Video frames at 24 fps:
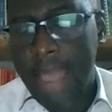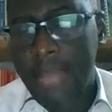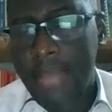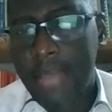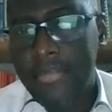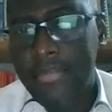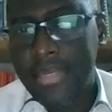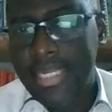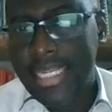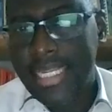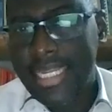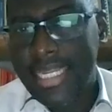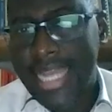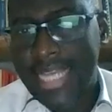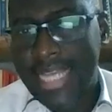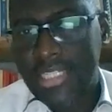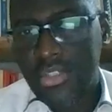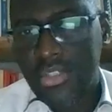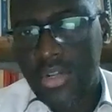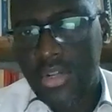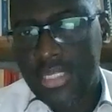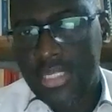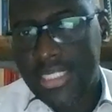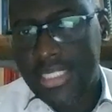MMT
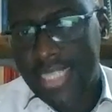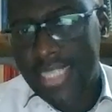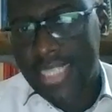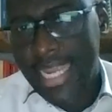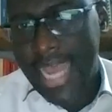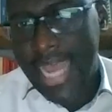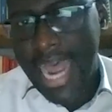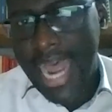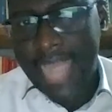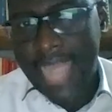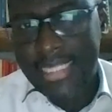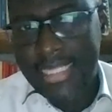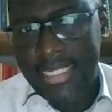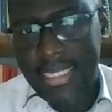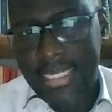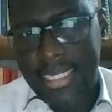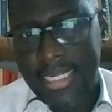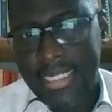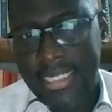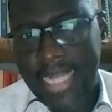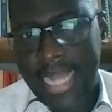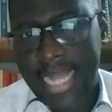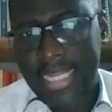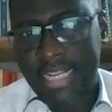does not say
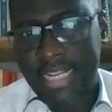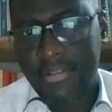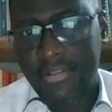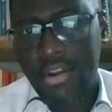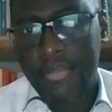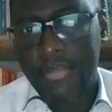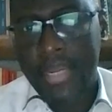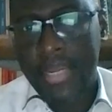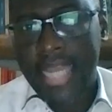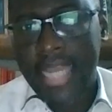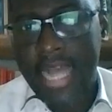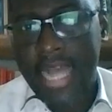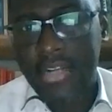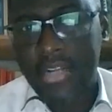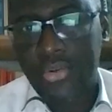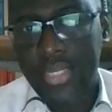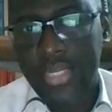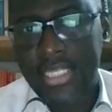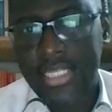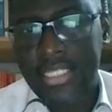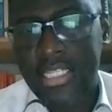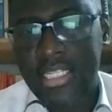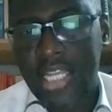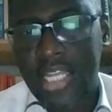either that developing
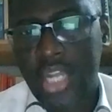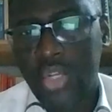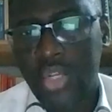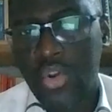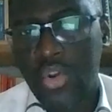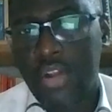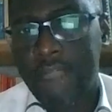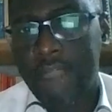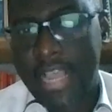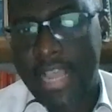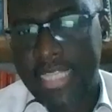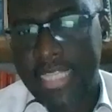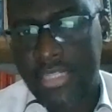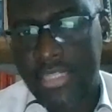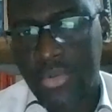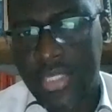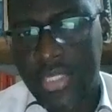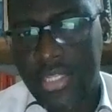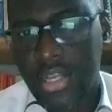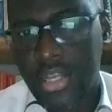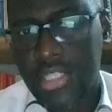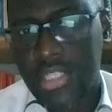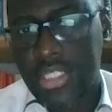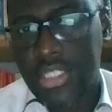countries do not
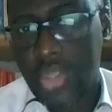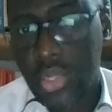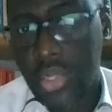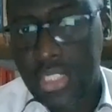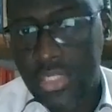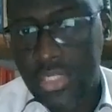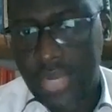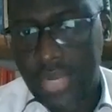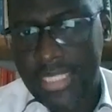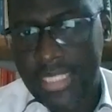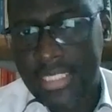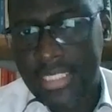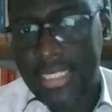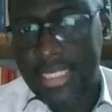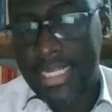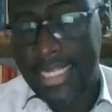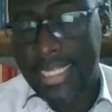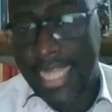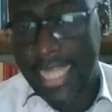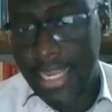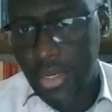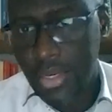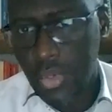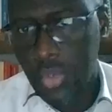face resource
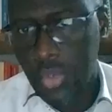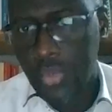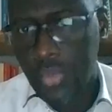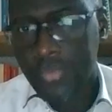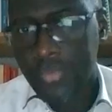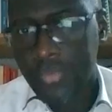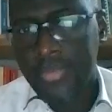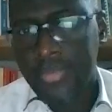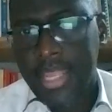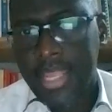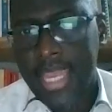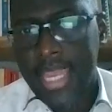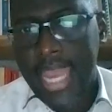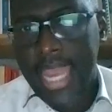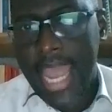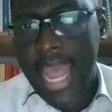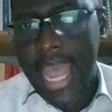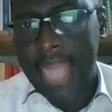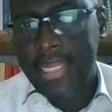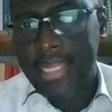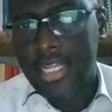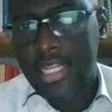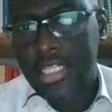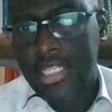constraints. They do.
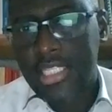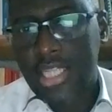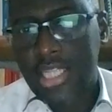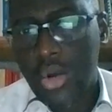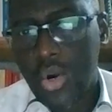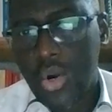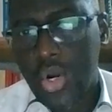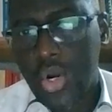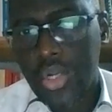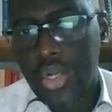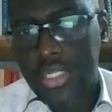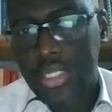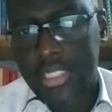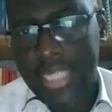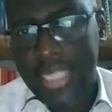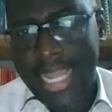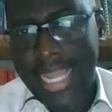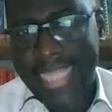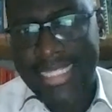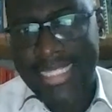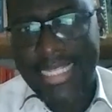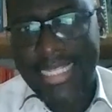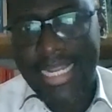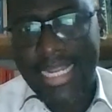And the
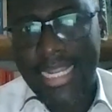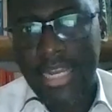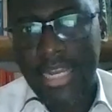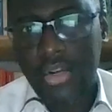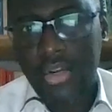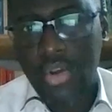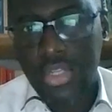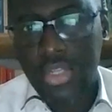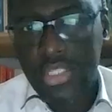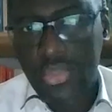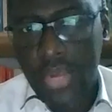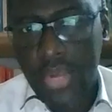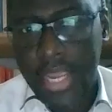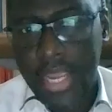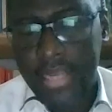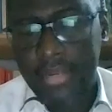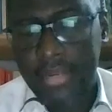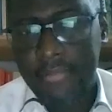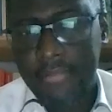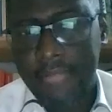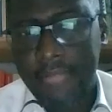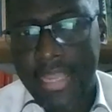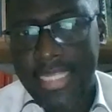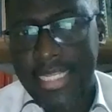so-called external
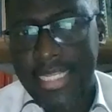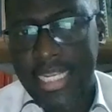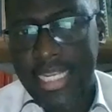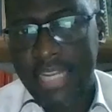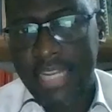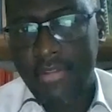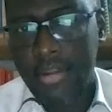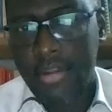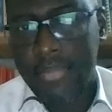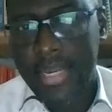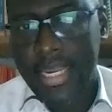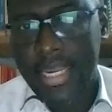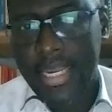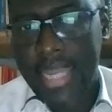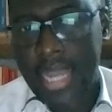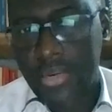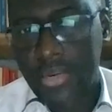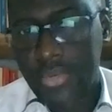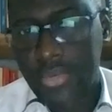constraint facing developing